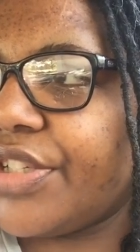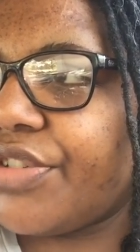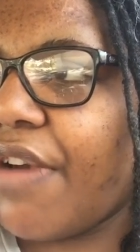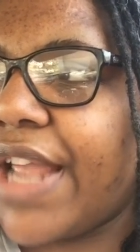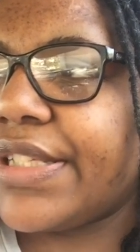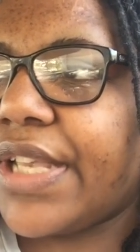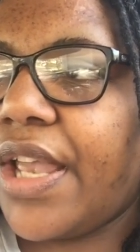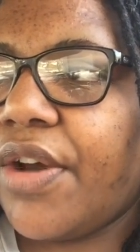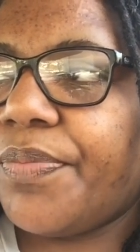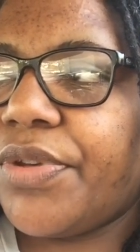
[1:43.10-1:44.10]
trying to
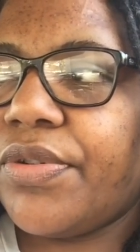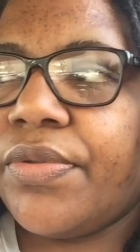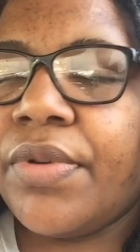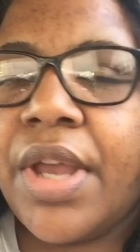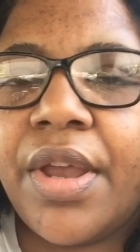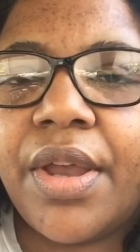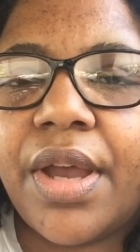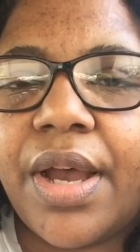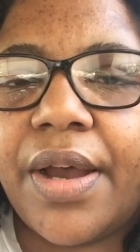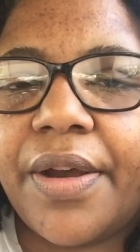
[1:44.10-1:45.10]
help you
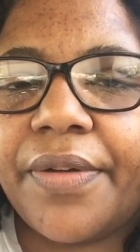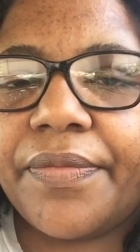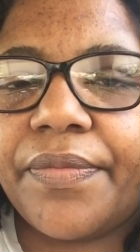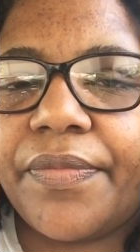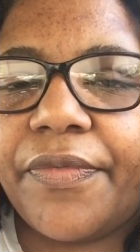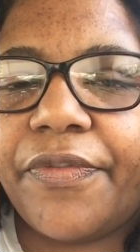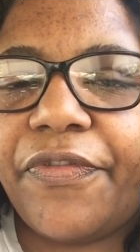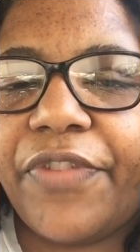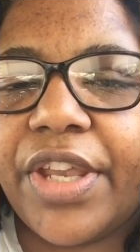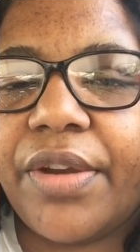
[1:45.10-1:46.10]

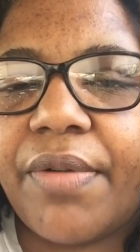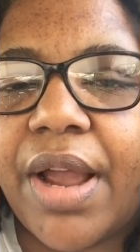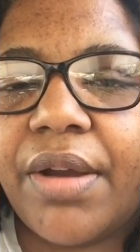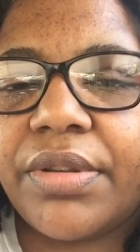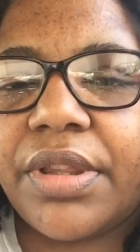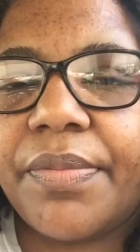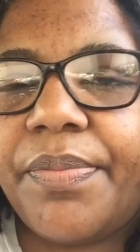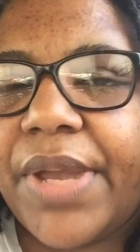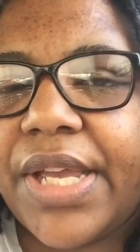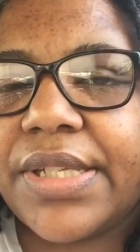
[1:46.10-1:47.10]
figure out the
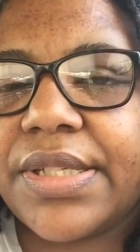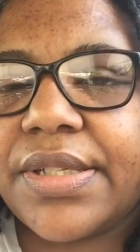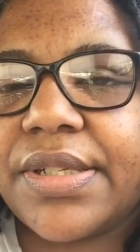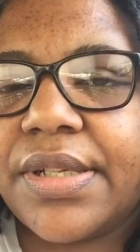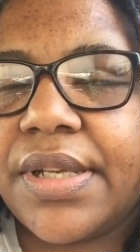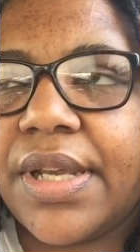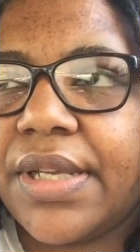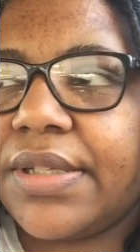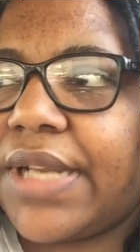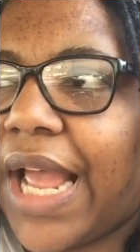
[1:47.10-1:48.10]
best
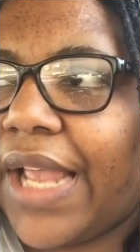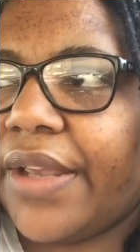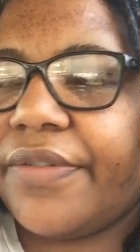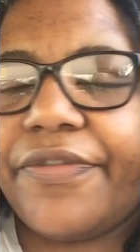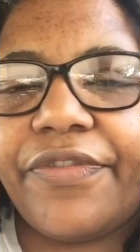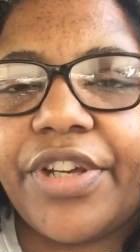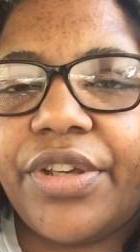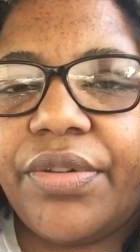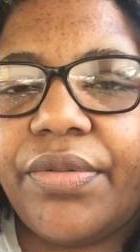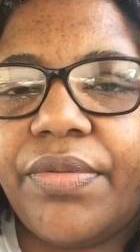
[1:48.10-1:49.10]
diet for
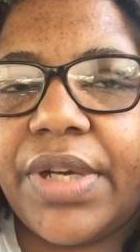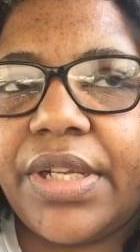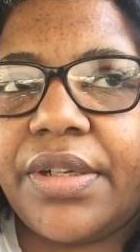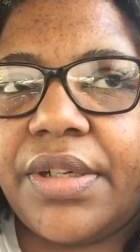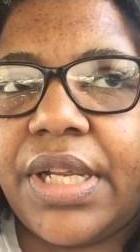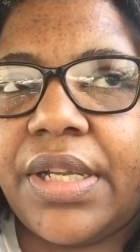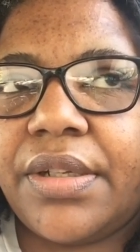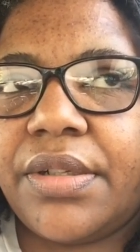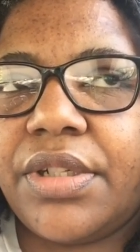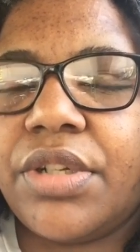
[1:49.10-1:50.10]
you, and
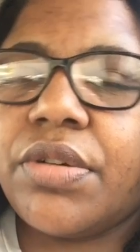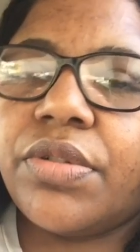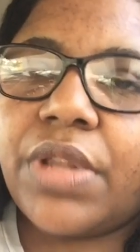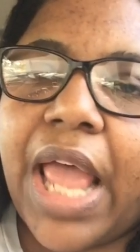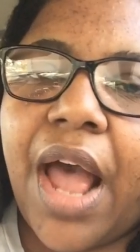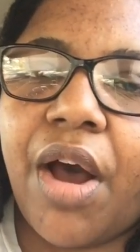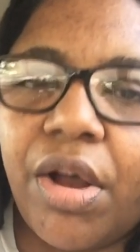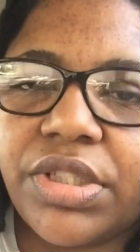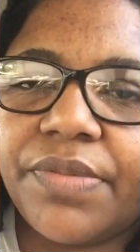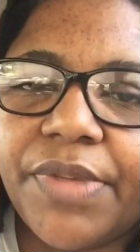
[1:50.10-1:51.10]

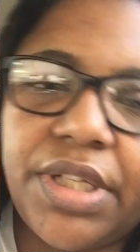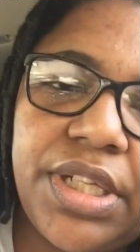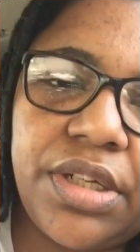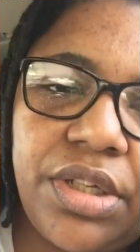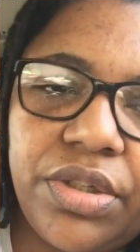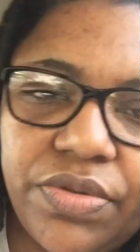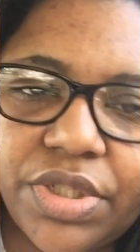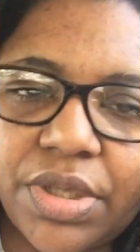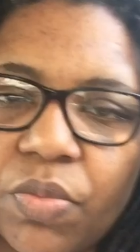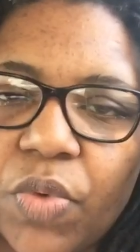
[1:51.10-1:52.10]
ultimately to lose
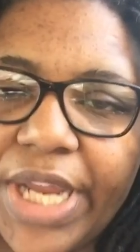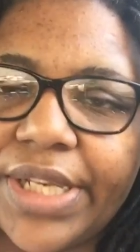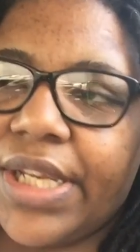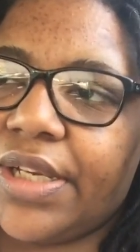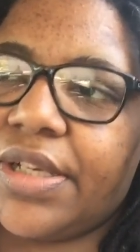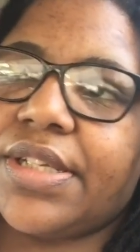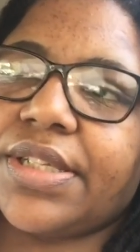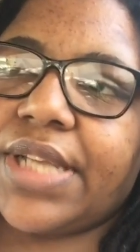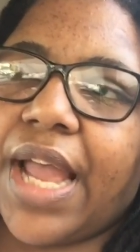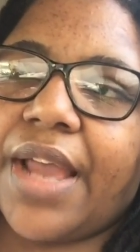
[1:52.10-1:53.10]
some weight in this
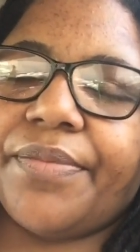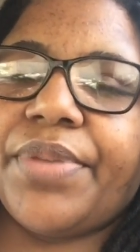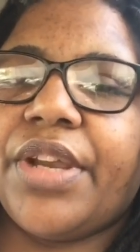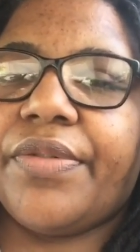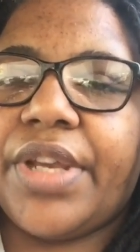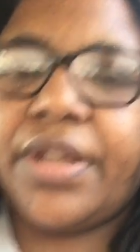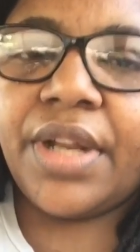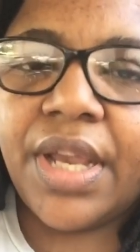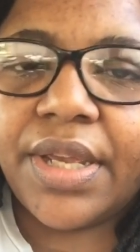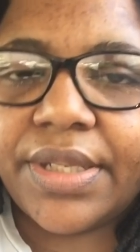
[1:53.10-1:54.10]
time
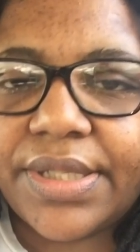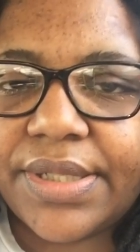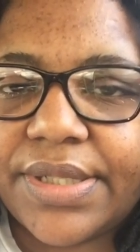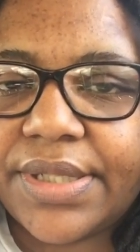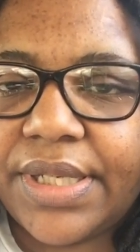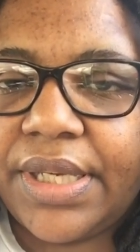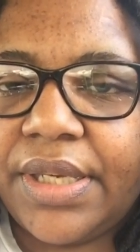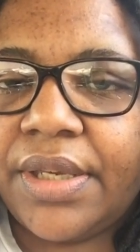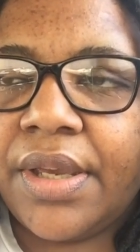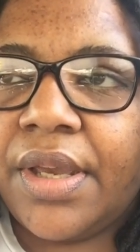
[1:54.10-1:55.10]
period, to
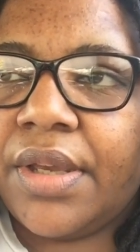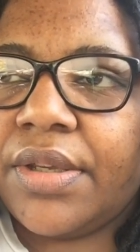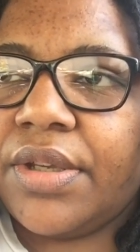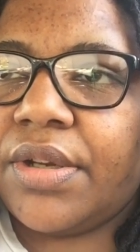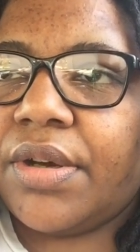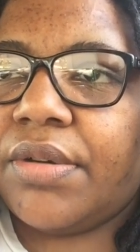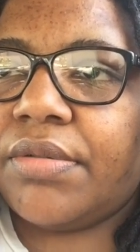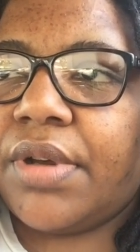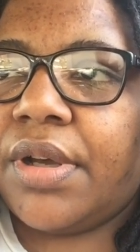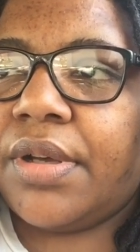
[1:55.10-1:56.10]
see I
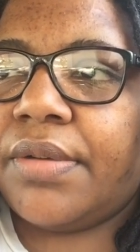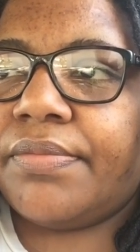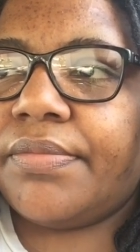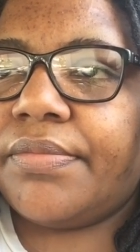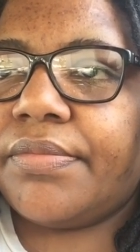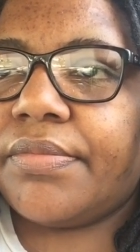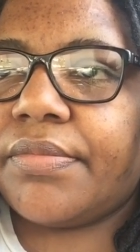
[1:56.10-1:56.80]
don't